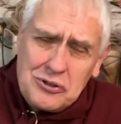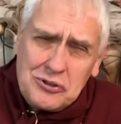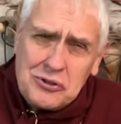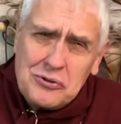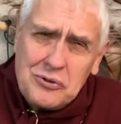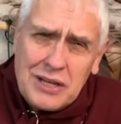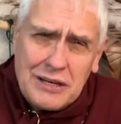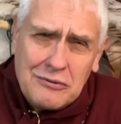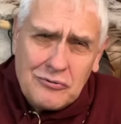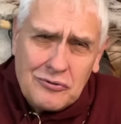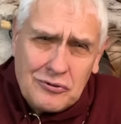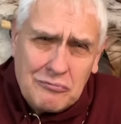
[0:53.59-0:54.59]
to
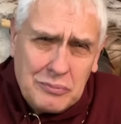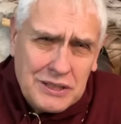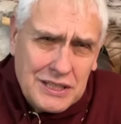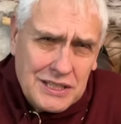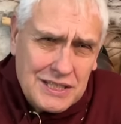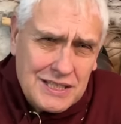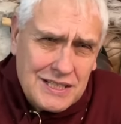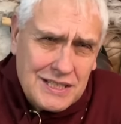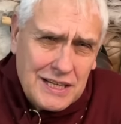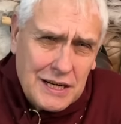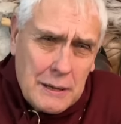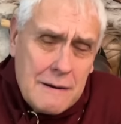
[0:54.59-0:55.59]
2,000
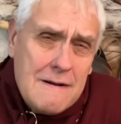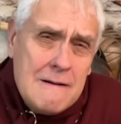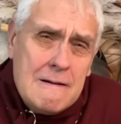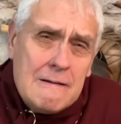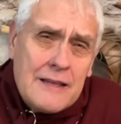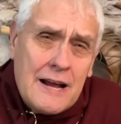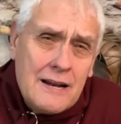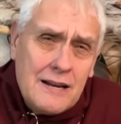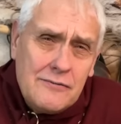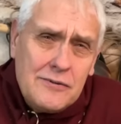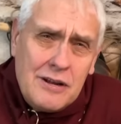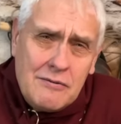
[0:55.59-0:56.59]
BC. They
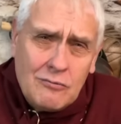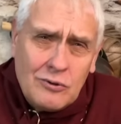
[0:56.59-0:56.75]
lived in